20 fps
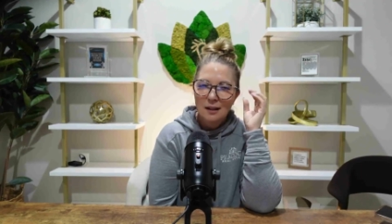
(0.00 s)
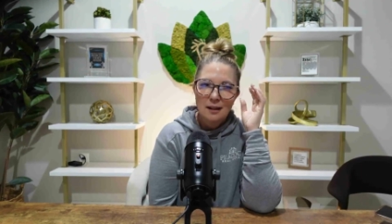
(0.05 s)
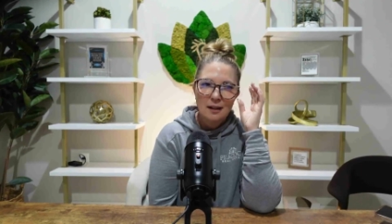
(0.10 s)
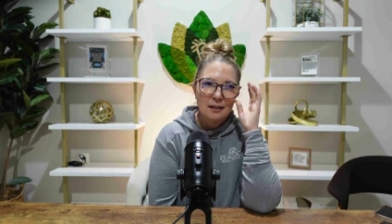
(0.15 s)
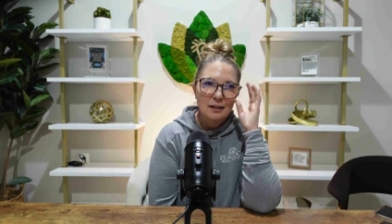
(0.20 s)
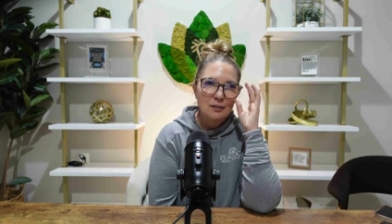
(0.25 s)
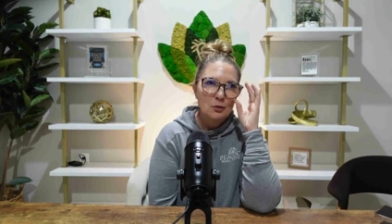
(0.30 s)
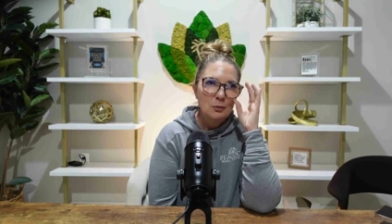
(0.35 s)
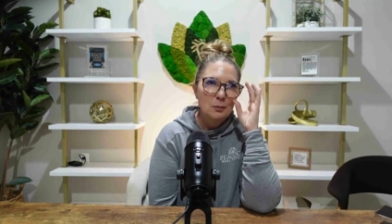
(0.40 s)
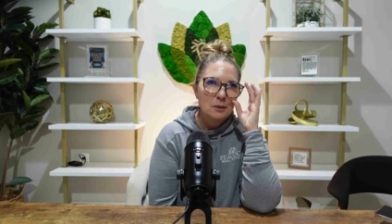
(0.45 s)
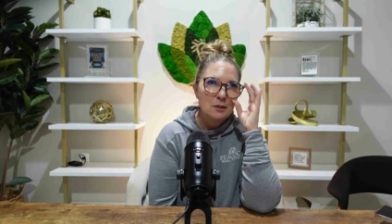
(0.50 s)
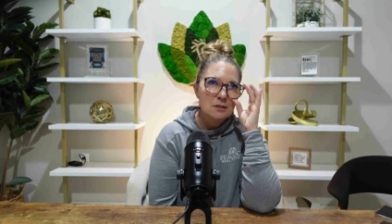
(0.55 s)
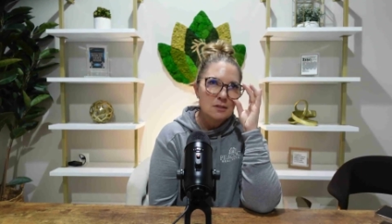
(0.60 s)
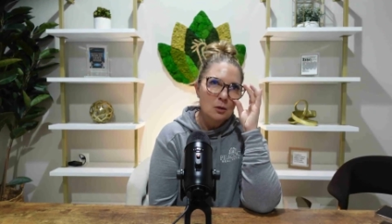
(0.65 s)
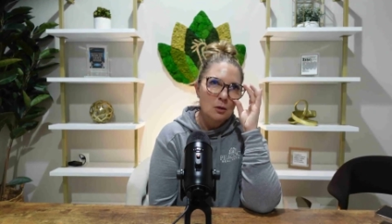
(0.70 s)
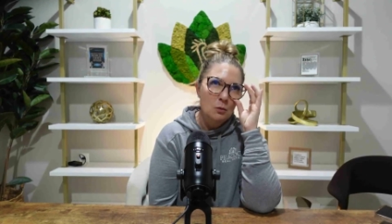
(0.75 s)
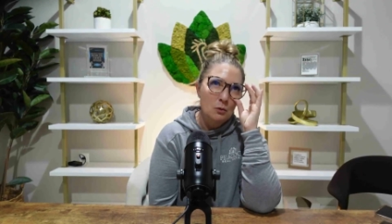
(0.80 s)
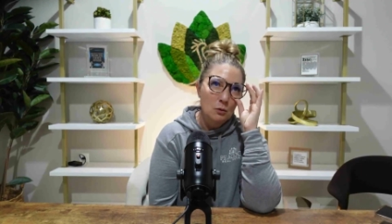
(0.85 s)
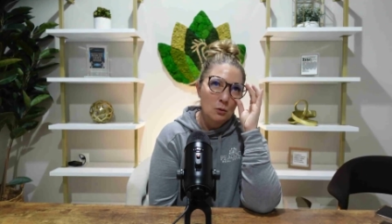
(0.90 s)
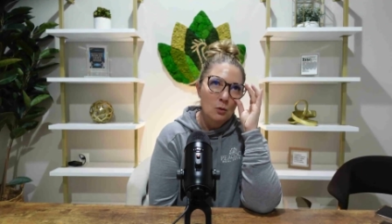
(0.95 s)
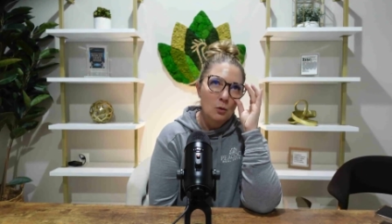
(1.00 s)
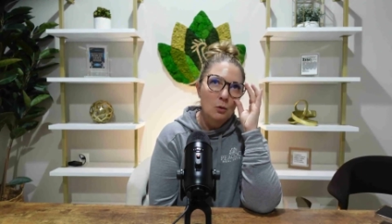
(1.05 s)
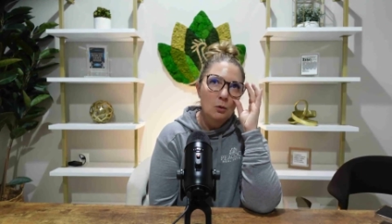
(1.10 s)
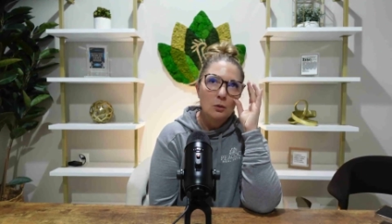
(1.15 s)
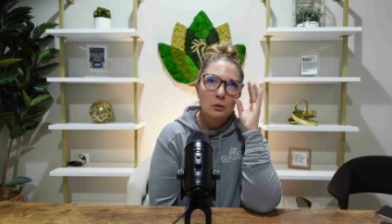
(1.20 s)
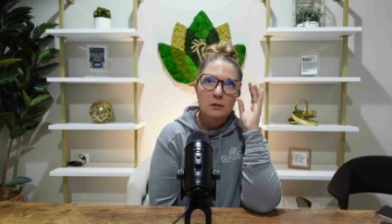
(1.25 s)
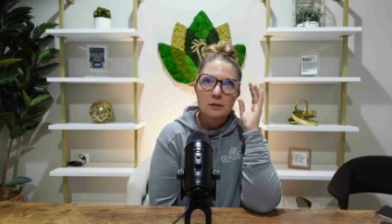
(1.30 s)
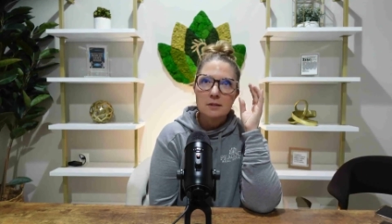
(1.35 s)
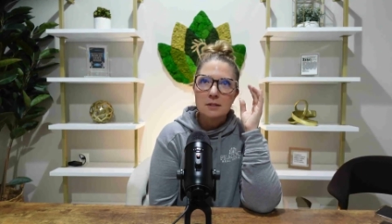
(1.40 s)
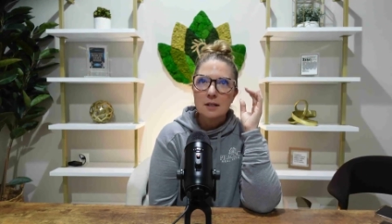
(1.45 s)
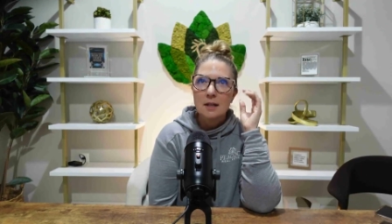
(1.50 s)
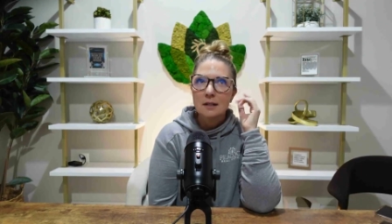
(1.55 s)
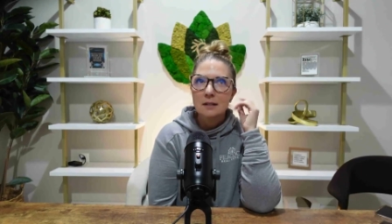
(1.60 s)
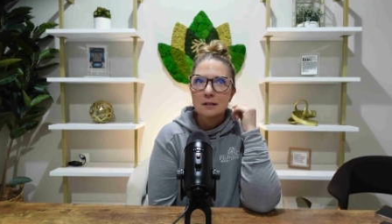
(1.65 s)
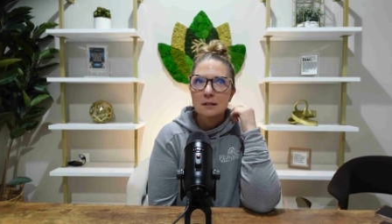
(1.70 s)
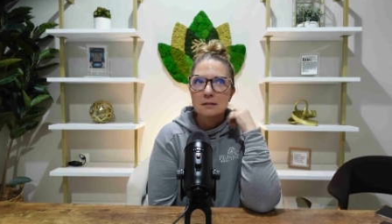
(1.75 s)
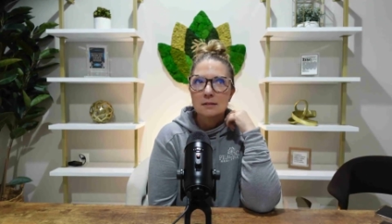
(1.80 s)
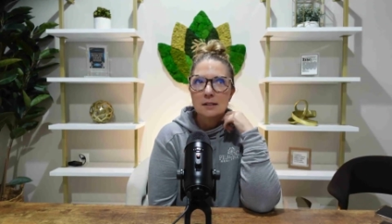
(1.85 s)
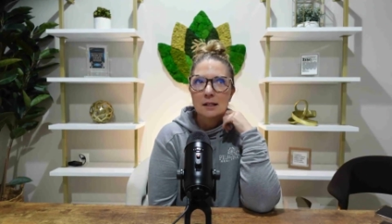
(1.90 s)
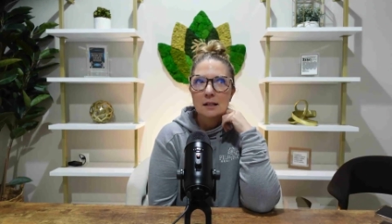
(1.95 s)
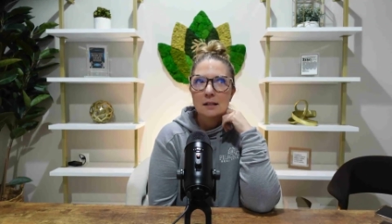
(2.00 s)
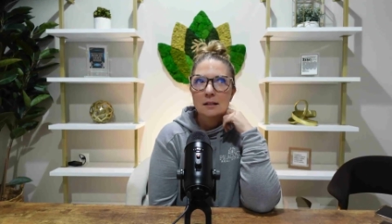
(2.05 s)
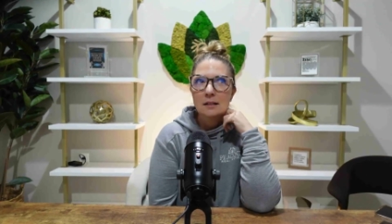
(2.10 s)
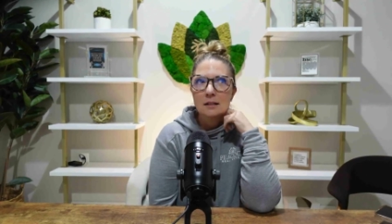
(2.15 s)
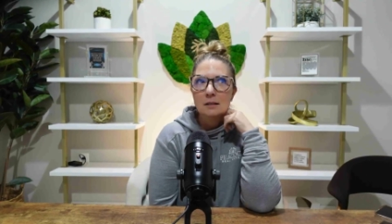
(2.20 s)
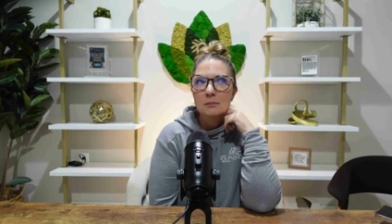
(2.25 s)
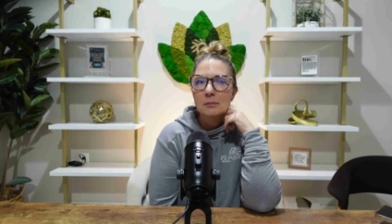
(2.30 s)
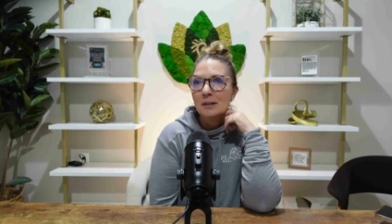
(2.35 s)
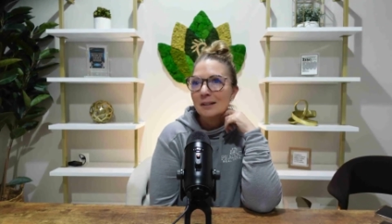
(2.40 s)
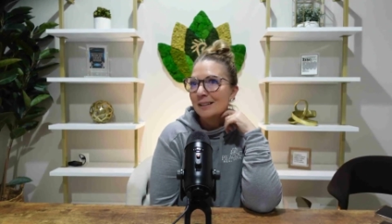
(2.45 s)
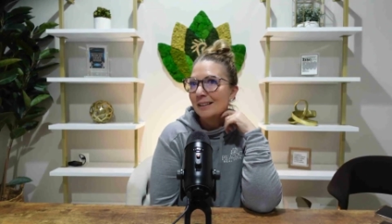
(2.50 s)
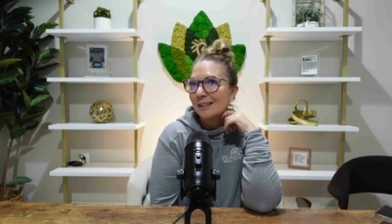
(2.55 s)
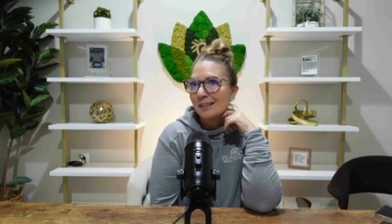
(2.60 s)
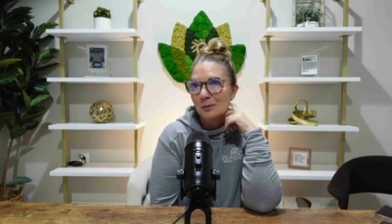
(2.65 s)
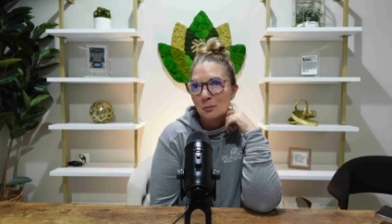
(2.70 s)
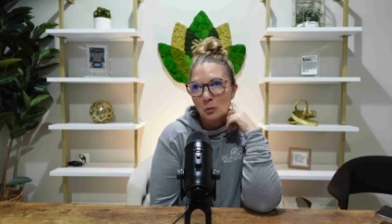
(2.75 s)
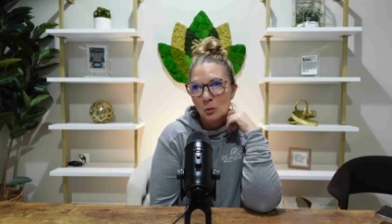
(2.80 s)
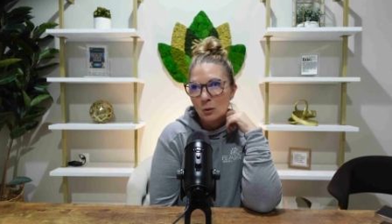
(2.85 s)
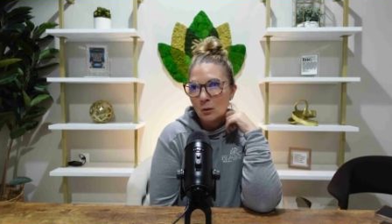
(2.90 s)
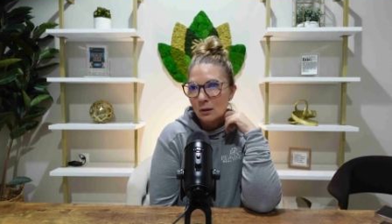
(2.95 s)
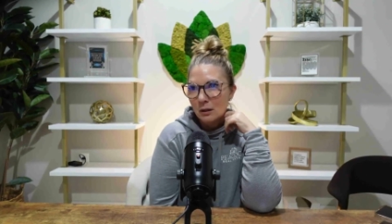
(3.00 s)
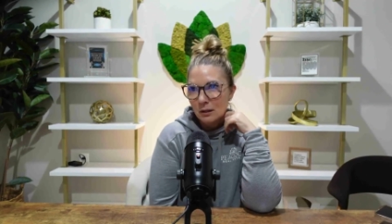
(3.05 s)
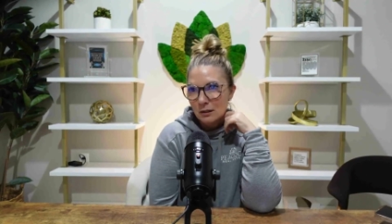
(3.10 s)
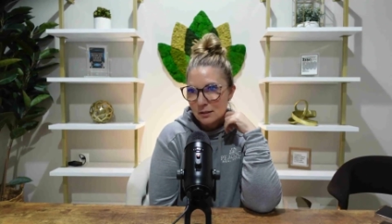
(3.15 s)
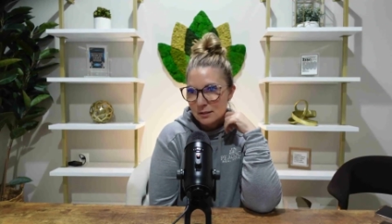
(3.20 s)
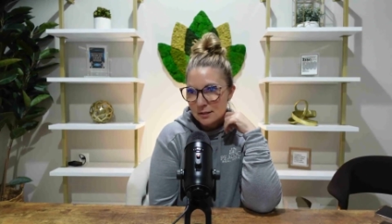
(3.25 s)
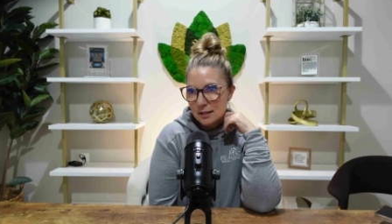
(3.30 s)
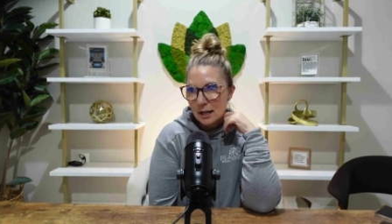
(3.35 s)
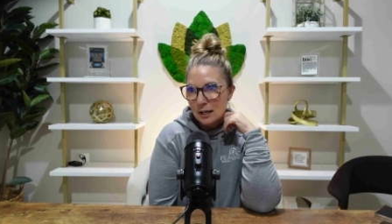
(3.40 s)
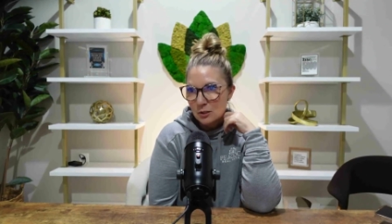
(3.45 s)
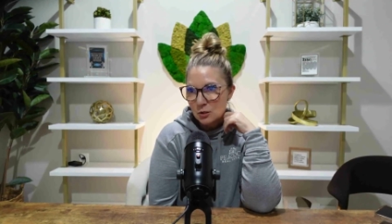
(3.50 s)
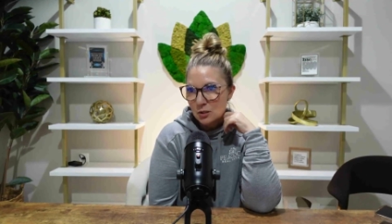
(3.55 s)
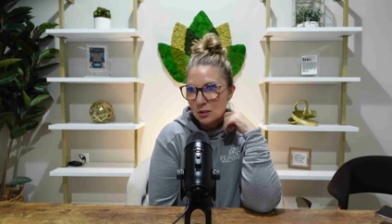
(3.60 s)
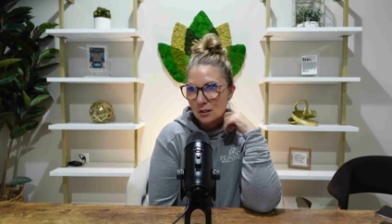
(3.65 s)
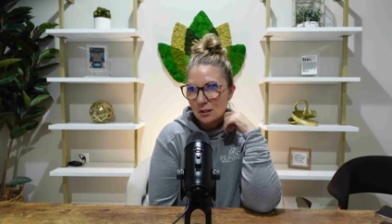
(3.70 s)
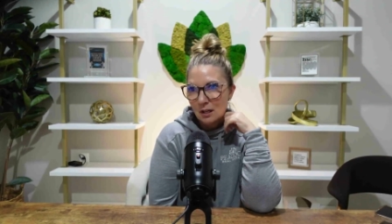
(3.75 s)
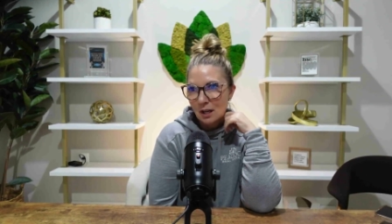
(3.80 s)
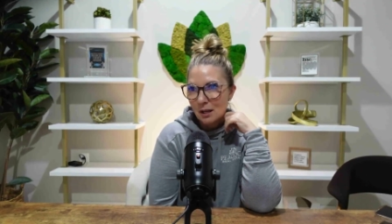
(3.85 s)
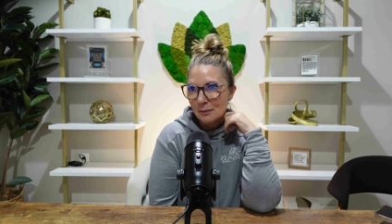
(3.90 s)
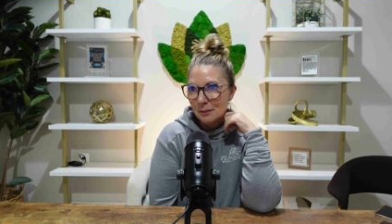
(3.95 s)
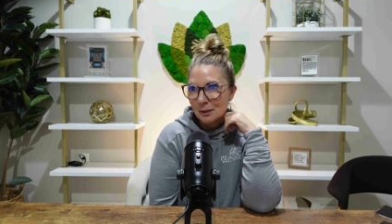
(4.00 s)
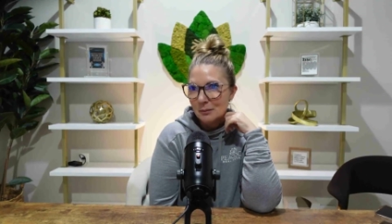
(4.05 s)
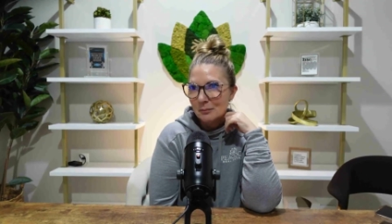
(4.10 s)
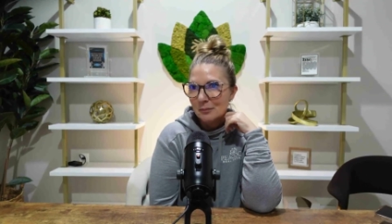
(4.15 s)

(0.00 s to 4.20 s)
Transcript: And everybody's like, "Well, gold is kind of dated, but not anymore. It's actually coming